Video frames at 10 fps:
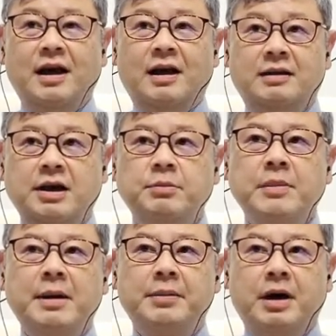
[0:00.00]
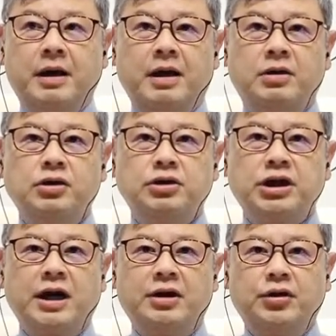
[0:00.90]
Team members include
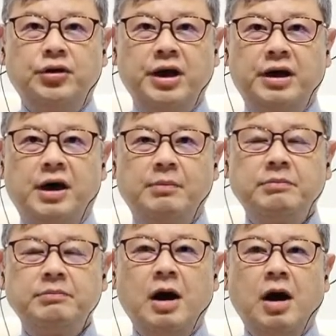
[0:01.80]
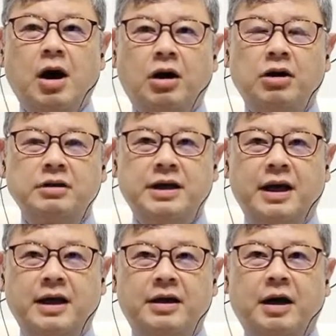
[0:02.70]
China Unicom, Hong Kong
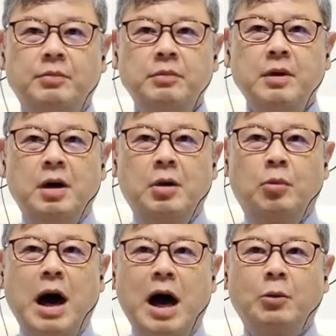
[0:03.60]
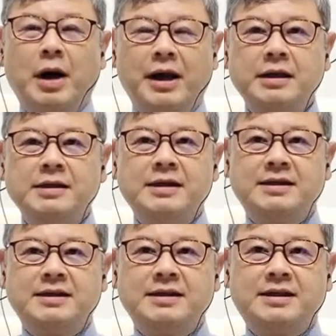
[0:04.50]
Telecom, Huawei,
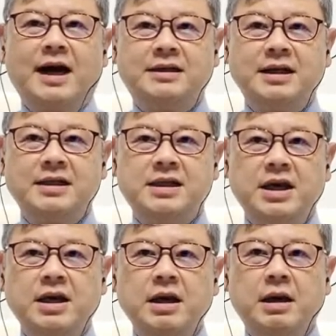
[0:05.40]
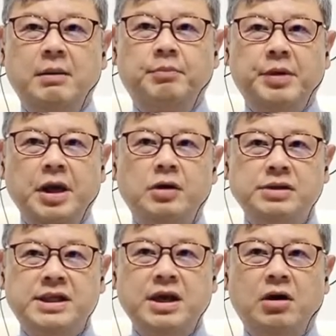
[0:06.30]
CITC,
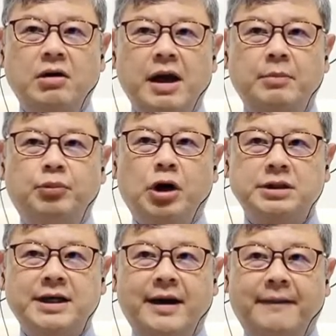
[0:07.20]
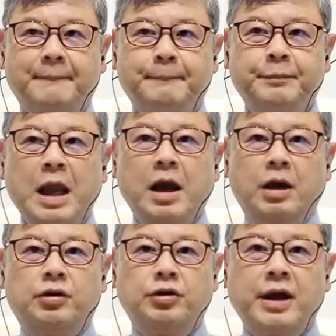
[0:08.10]
BOCO, and BroadTech.
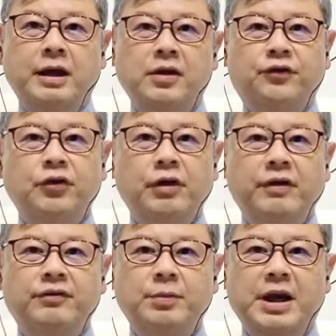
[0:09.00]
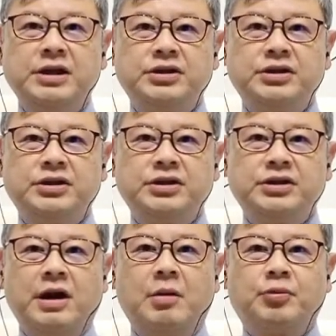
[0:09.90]
To get the full information
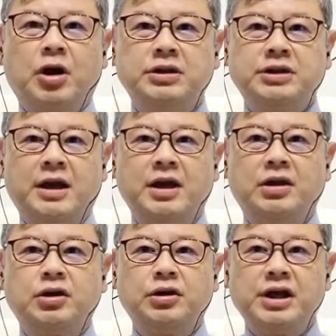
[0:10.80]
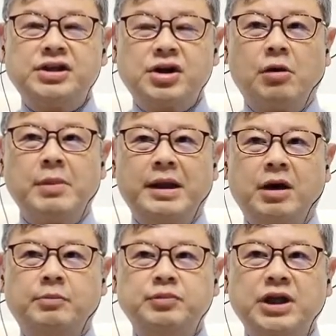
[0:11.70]
on our project, including scope and
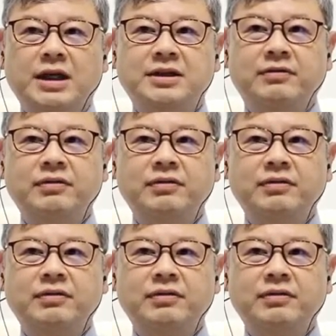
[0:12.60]
objective,